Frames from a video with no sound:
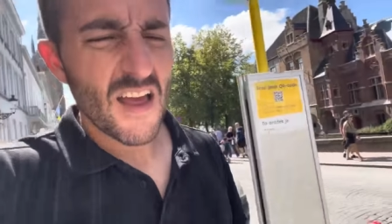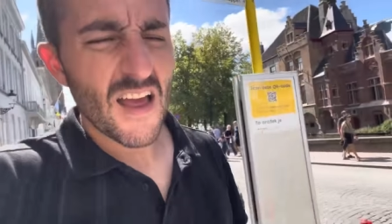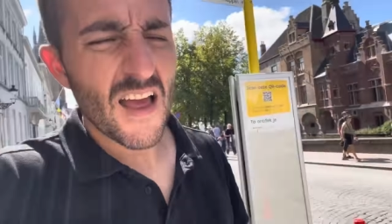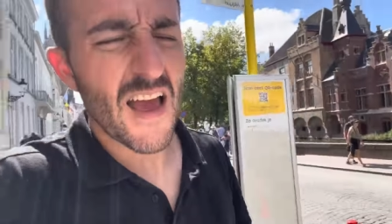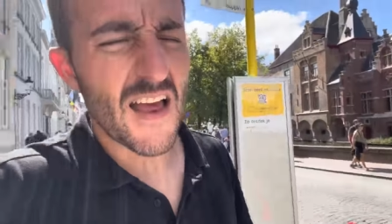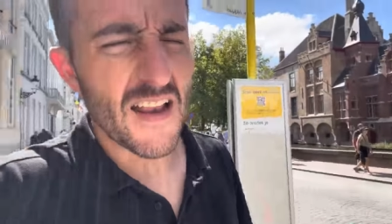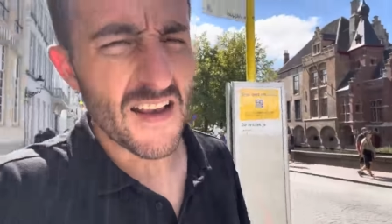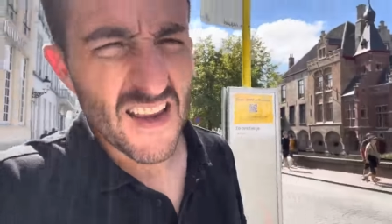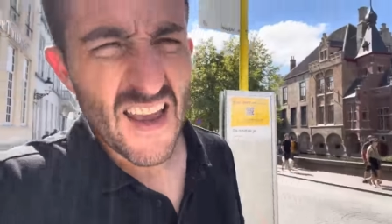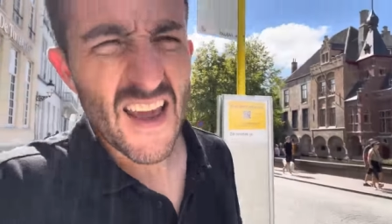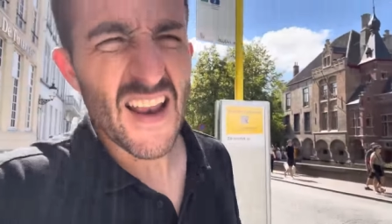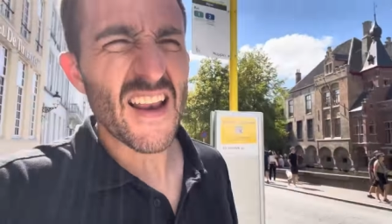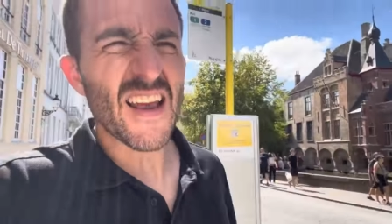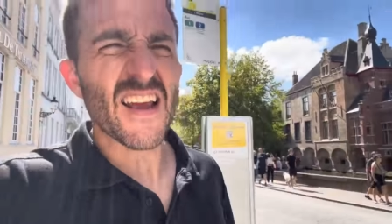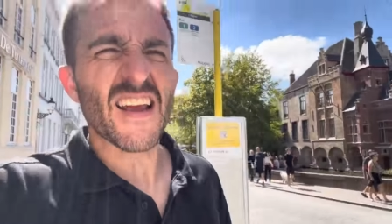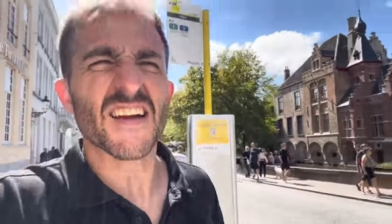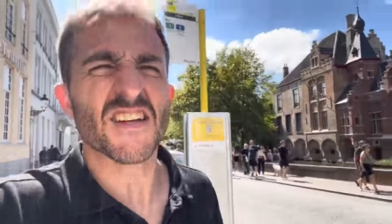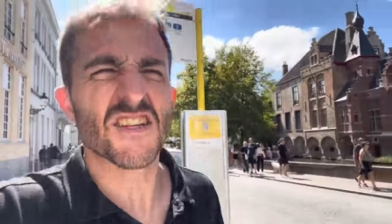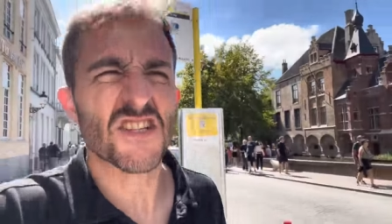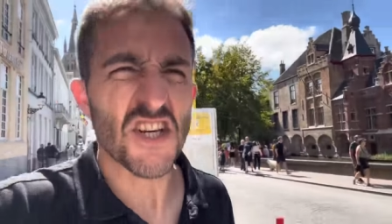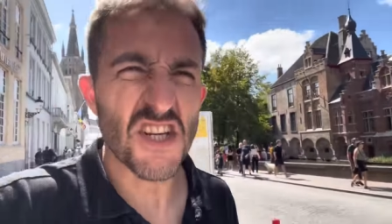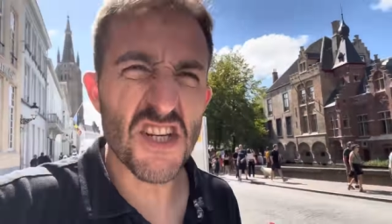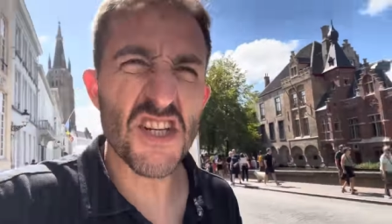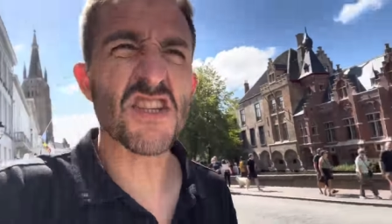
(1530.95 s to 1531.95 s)
Angelika,
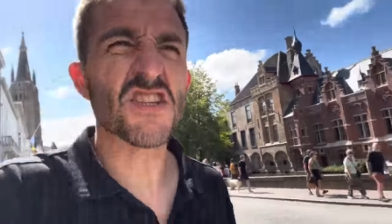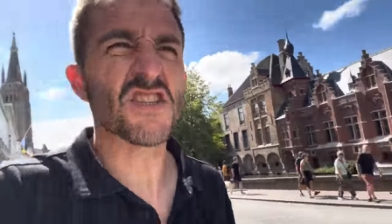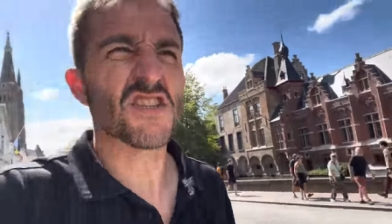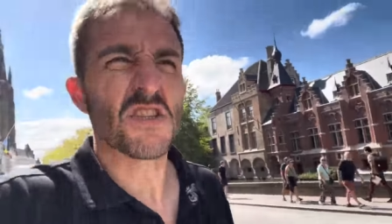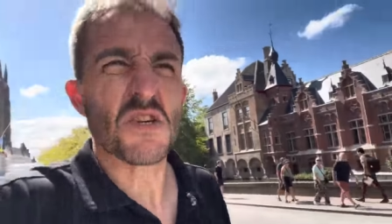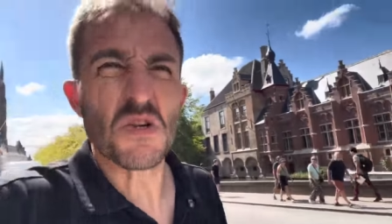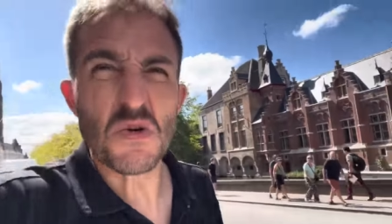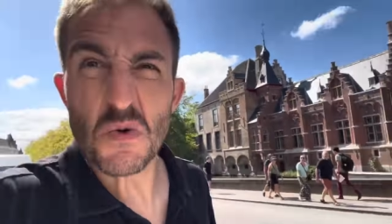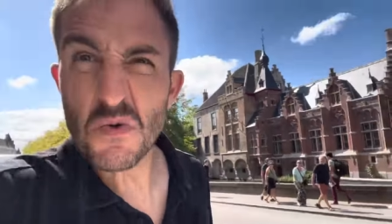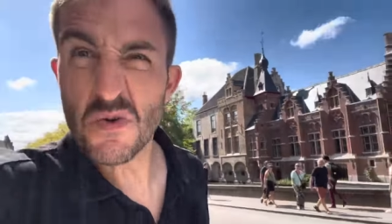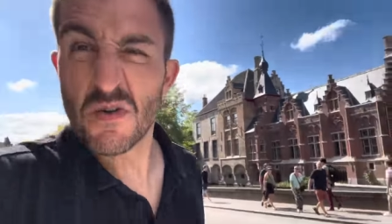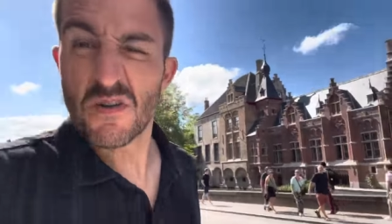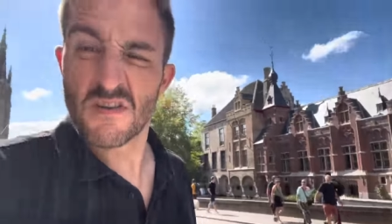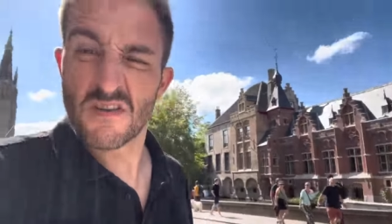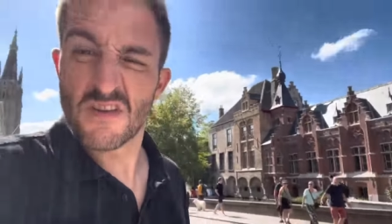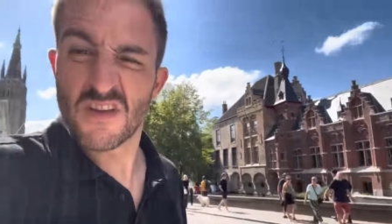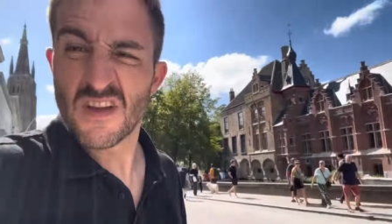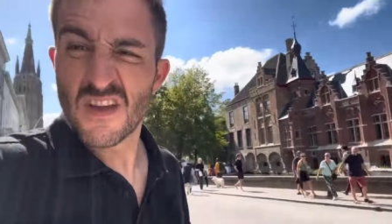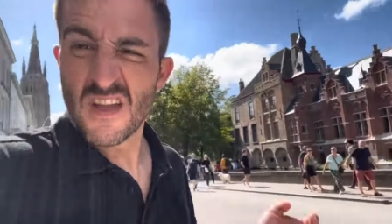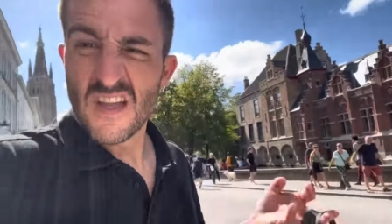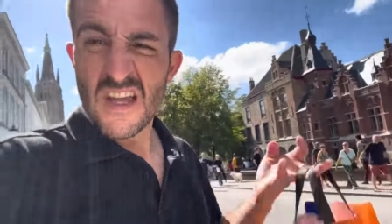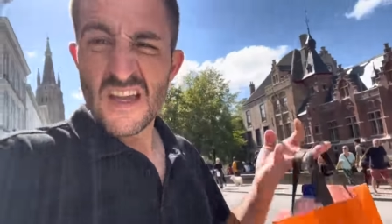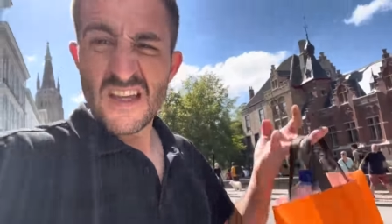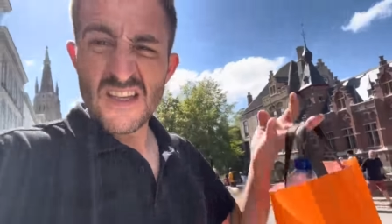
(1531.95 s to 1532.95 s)
she just knew.
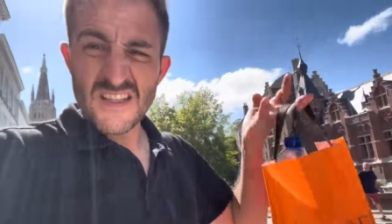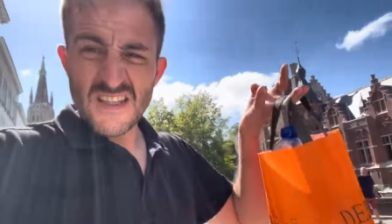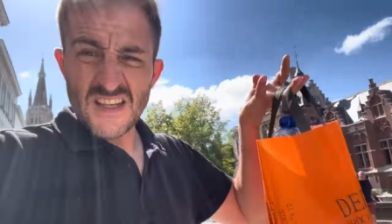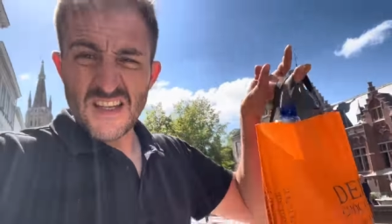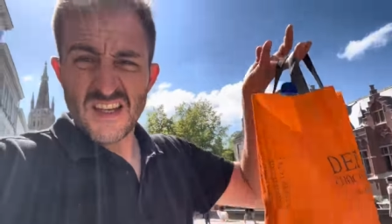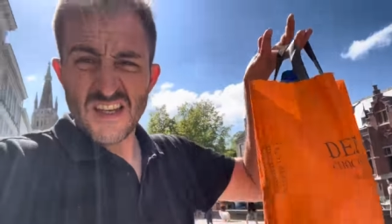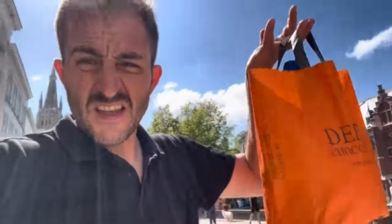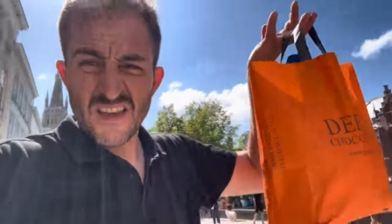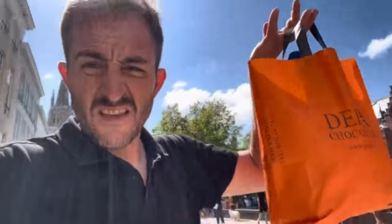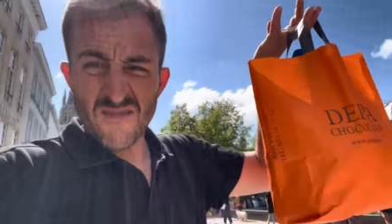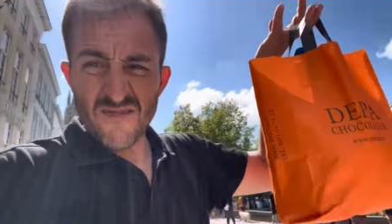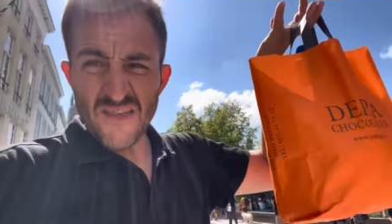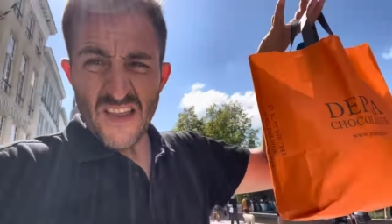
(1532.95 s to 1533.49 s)
See,